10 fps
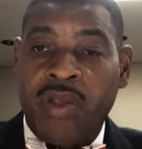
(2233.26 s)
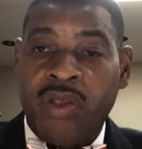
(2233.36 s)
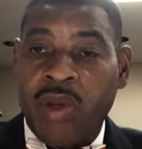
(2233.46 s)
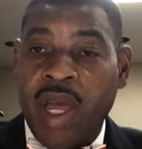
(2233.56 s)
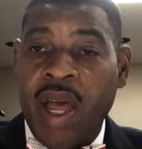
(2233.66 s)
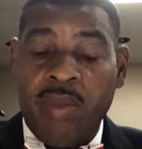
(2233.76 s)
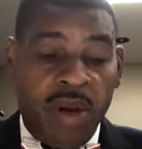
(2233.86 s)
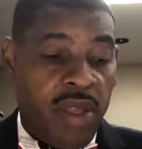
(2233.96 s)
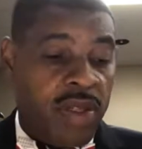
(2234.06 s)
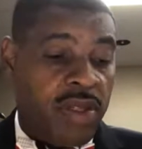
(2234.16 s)
So now,
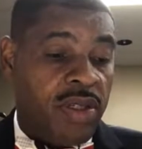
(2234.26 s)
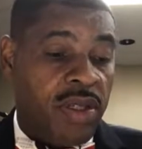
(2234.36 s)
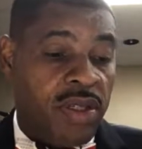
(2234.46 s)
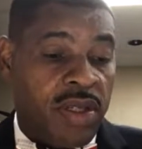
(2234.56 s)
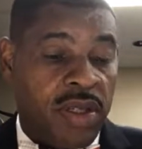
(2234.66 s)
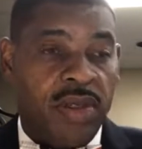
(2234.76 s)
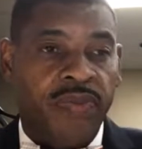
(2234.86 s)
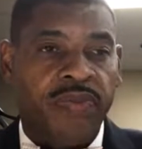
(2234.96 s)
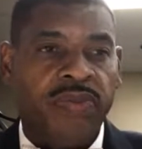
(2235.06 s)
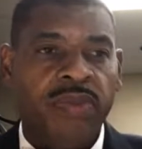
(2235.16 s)
brothers and
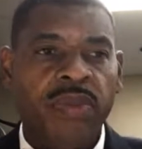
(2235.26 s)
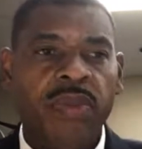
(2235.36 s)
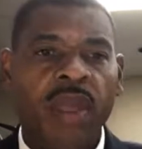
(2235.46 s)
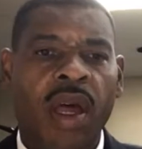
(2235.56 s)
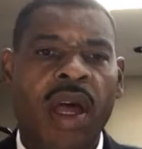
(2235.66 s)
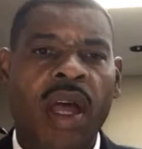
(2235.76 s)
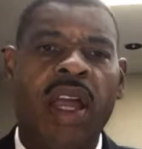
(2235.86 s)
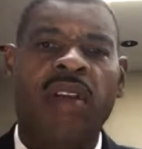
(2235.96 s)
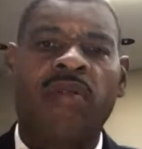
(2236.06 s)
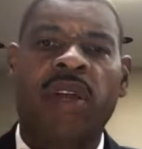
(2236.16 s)
sisters,
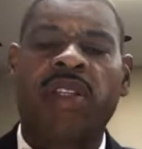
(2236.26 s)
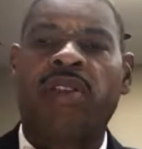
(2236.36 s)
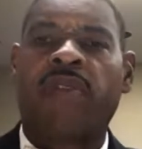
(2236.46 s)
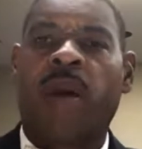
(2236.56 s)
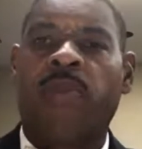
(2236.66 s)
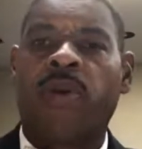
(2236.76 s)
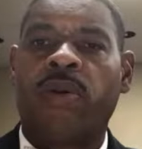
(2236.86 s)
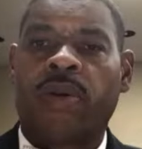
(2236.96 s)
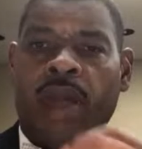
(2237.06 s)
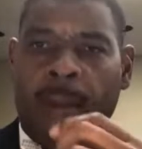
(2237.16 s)
and the rest of our
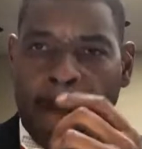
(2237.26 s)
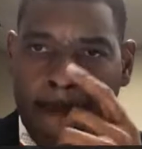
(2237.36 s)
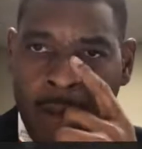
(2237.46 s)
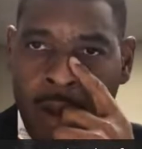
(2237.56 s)
program,